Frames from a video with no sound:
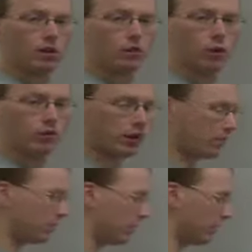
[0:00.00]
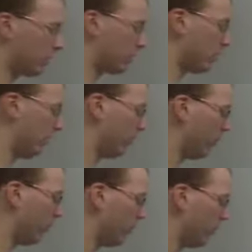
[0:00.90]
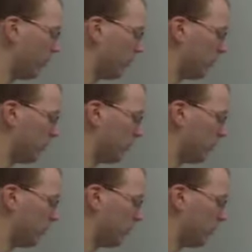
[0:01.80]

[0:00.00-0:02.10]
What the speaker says: Four times 6 is 24.